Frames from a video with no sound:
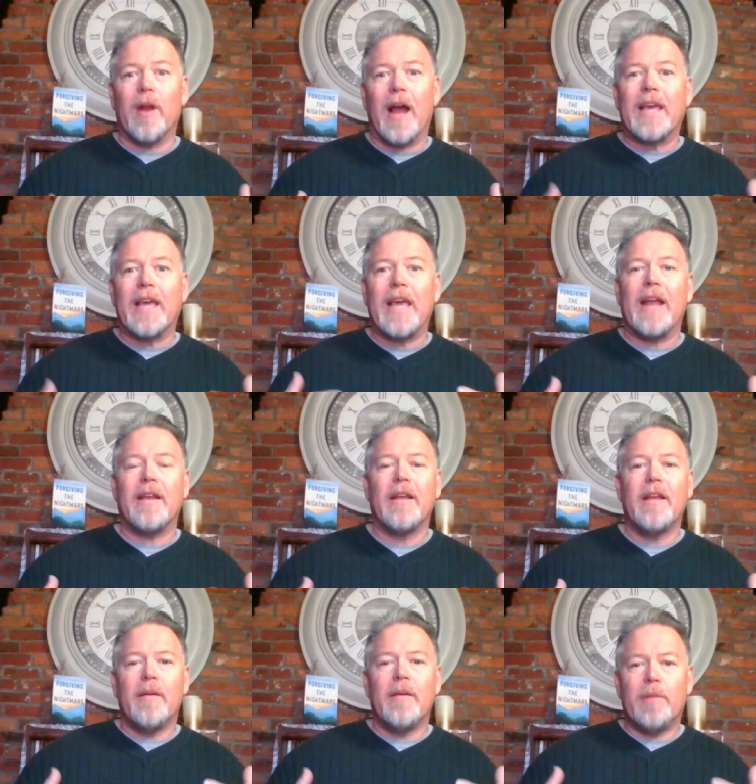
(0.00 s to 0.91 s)
what i get
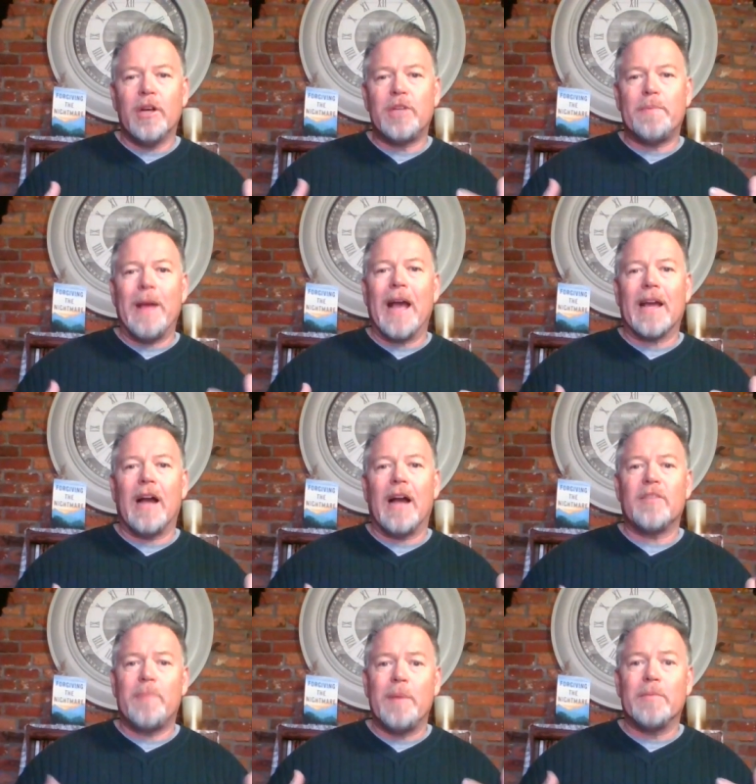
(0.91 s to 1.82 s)
pushback
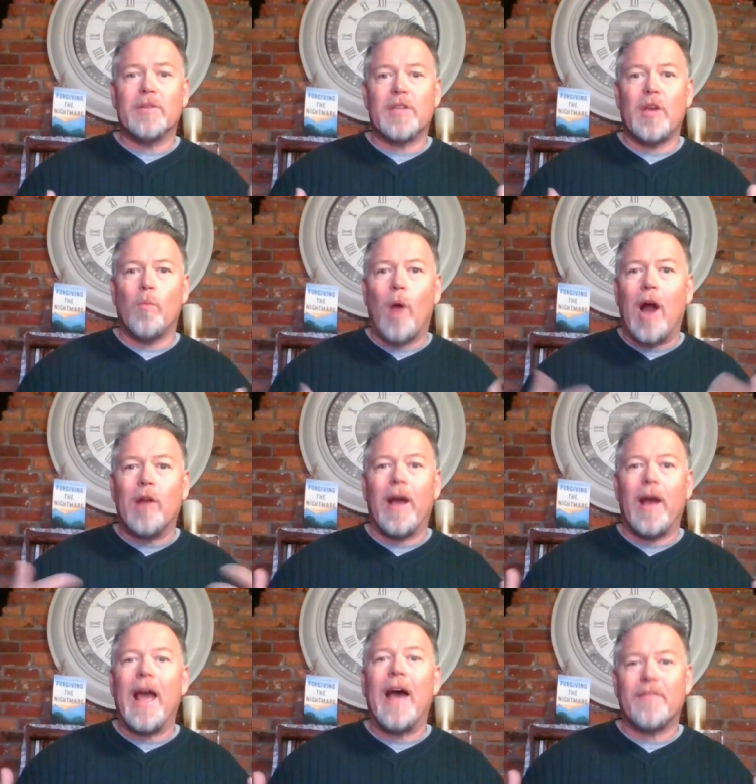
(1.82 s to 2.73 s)
on is people say why
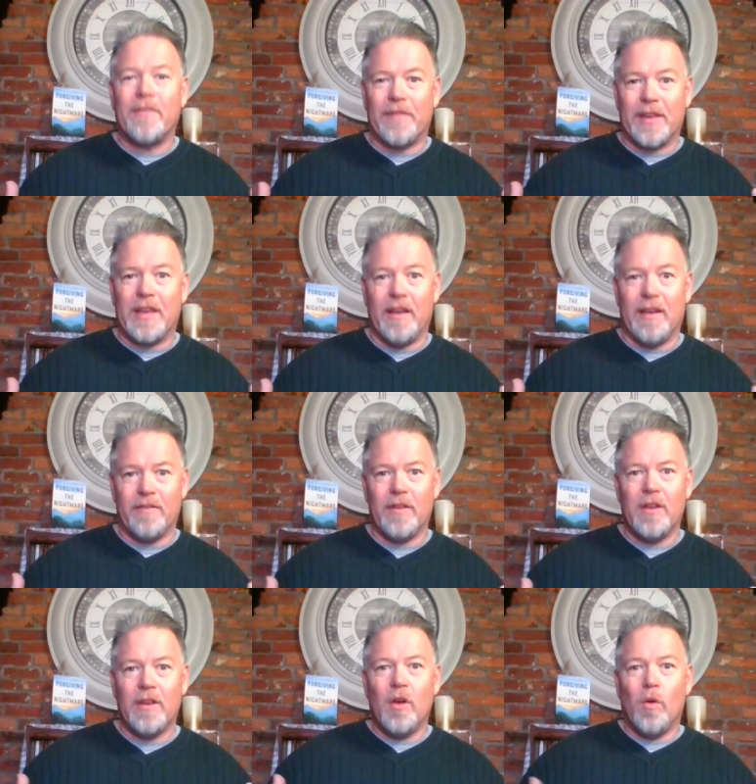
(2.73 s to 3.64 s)
do i have to forgive
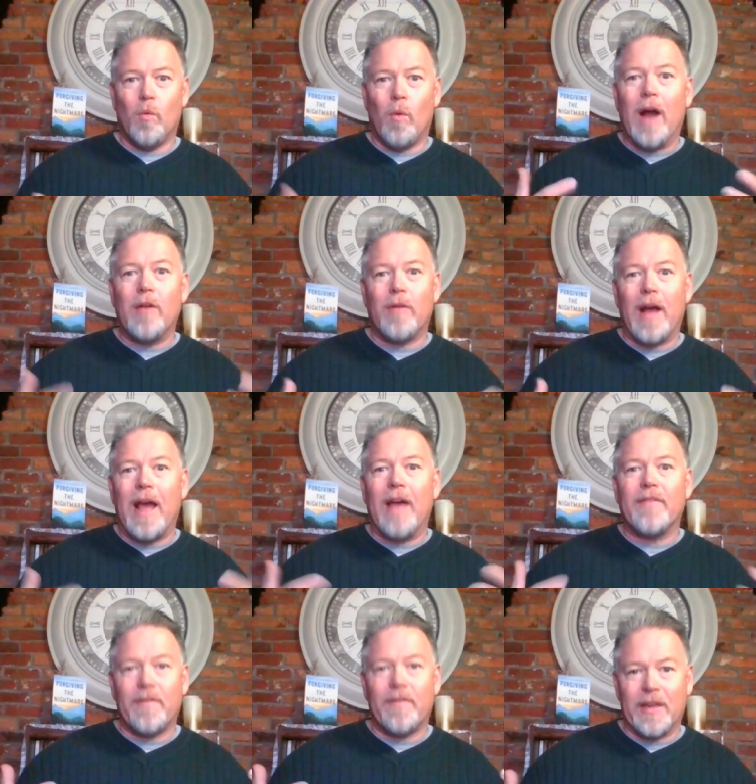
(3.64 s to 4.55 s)
why do i
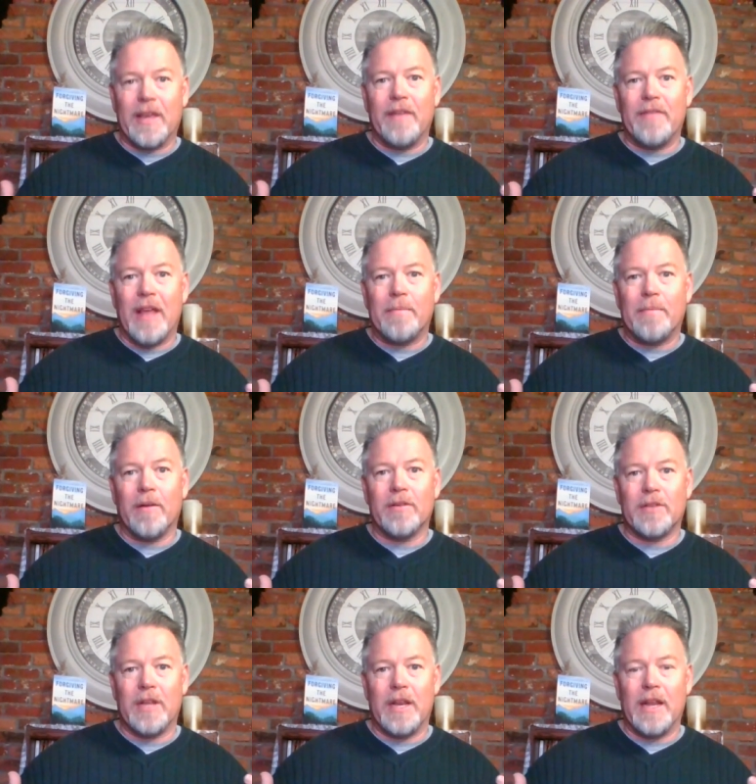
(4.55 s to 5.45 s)
have to forgive that mm-hmm.
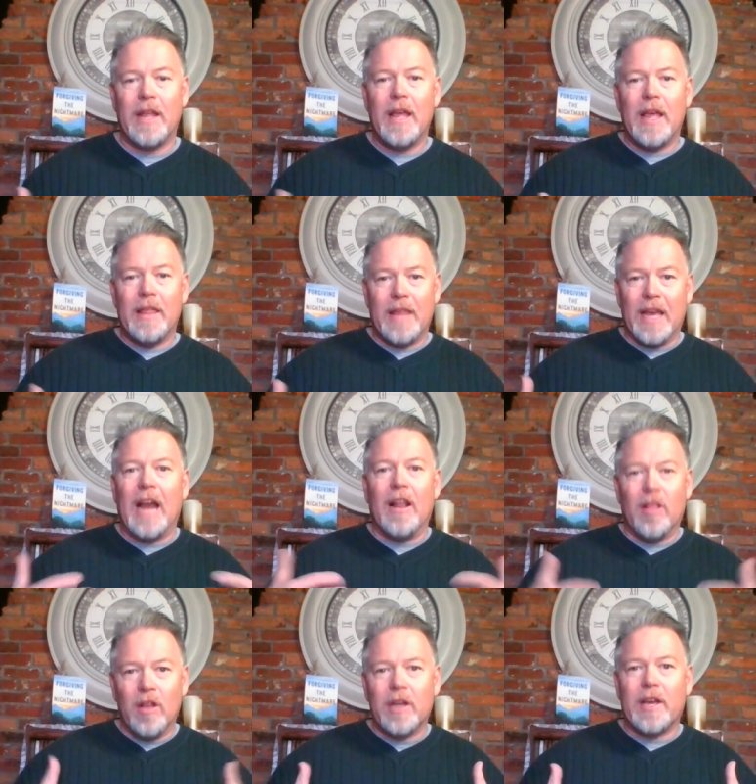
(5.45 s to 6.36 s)
person and they
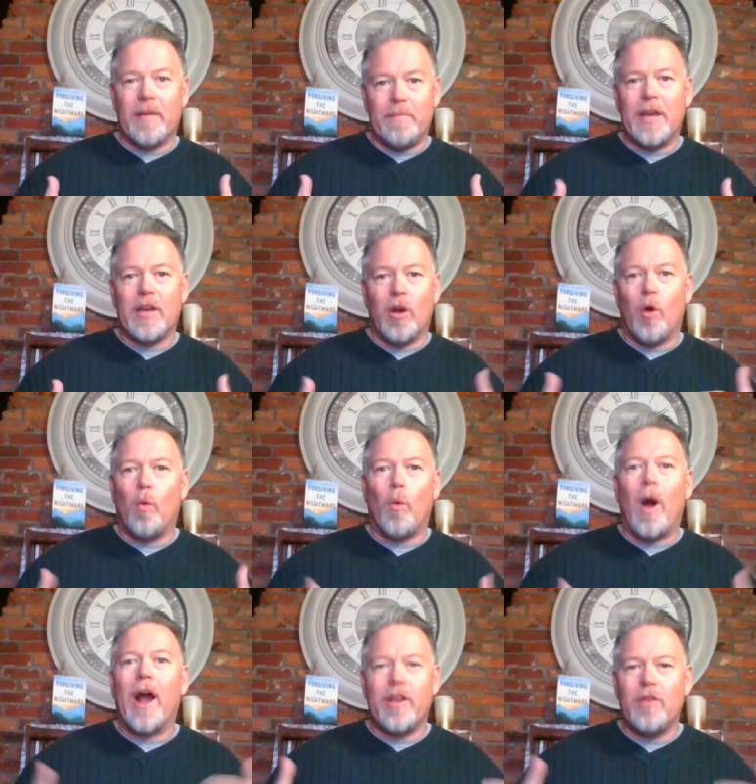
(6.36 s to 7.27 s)
kind of look at me going
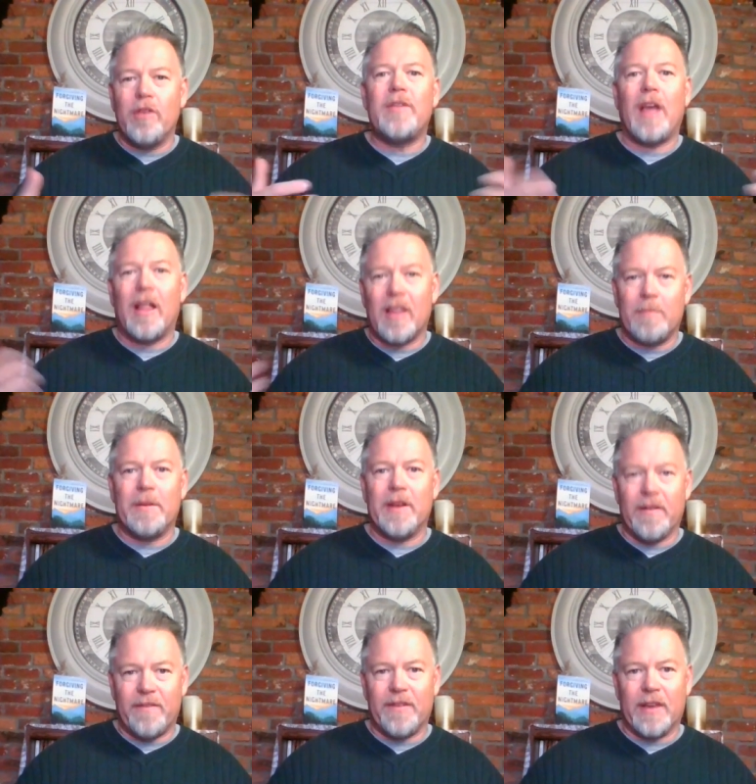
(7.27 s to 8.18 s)
why are you telling
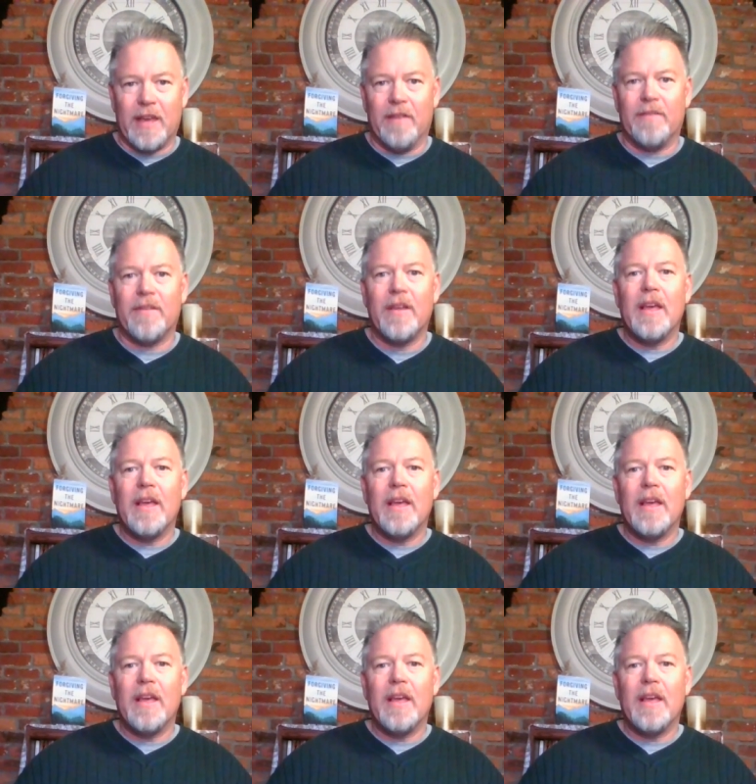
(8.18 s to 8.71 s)
me to forgive